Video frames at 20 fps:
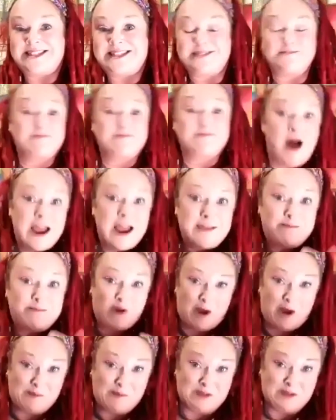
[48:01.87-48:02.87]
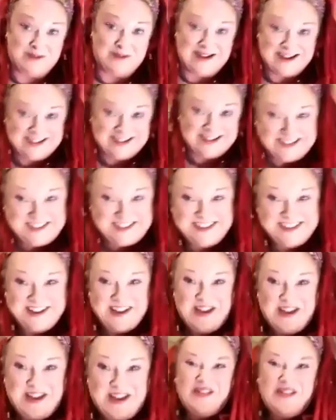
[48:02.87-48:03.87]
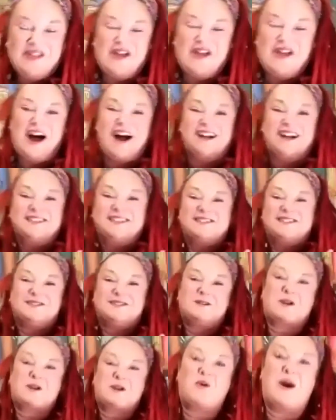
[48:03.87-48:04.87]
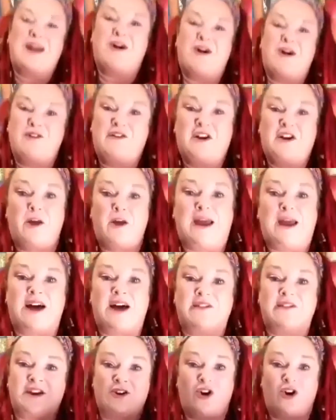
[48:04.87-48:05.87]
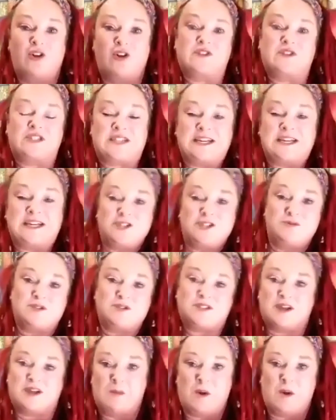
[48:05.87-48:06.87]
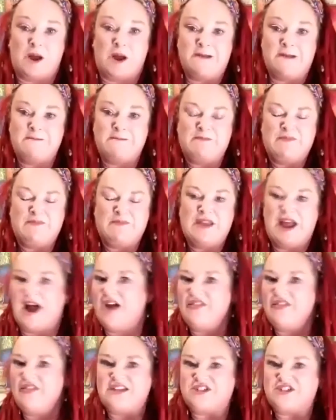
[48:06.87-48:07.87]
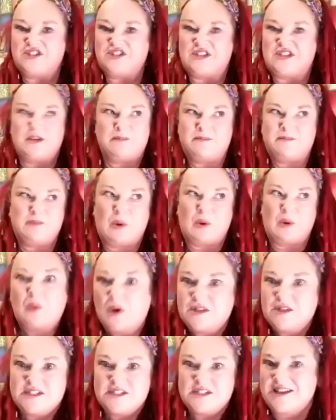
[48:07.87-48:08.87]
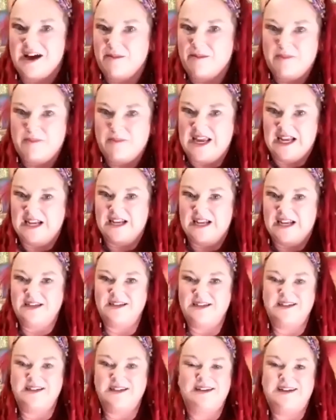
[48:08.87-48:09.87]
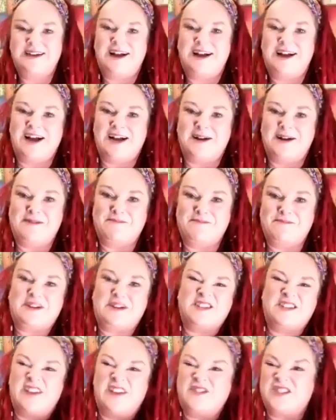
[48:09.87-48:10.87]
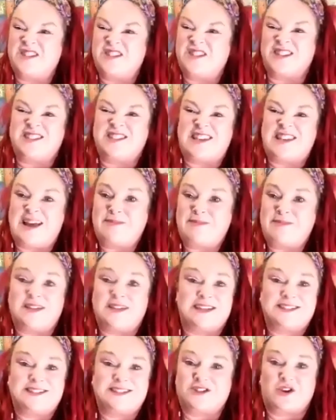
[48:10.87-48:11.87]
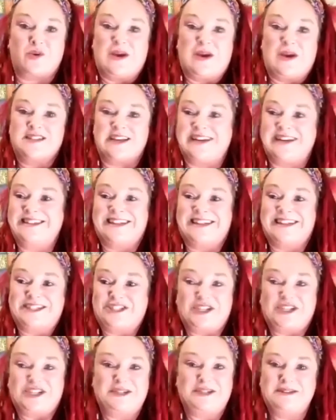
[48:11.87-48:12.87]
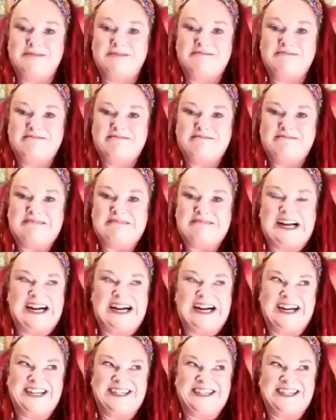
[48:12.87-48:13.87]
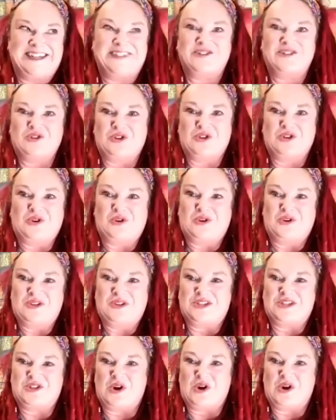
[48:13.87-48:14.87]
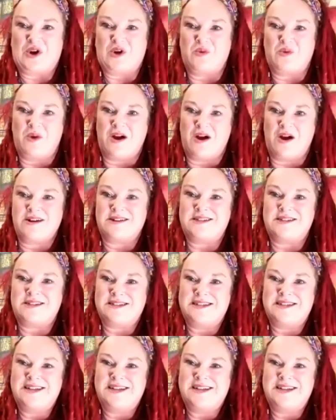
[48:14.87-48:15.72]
my problem is that quite often I'll be having a conversation with someone and they just say, but what does that mean? Because I've just accepted it's the Queen's English and I don't know it's a Doric word.